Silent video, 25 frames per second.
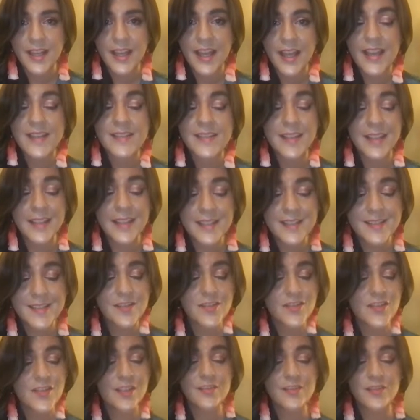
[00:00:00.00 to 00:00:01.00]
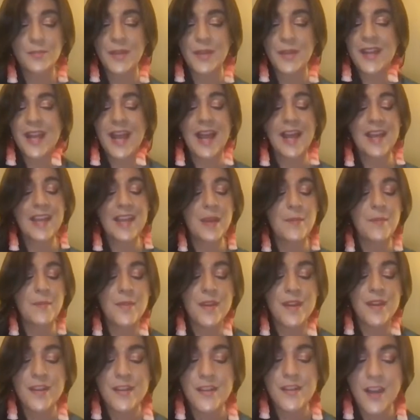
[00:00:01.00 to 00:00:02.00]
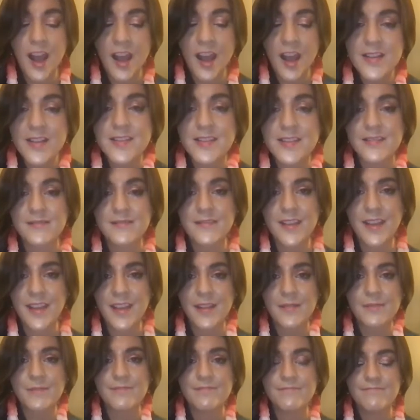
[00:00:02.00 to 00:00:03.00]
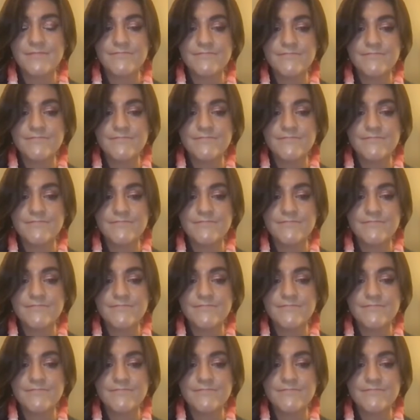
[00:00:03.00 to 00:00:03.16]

And ladies and gentlemen, I am not him.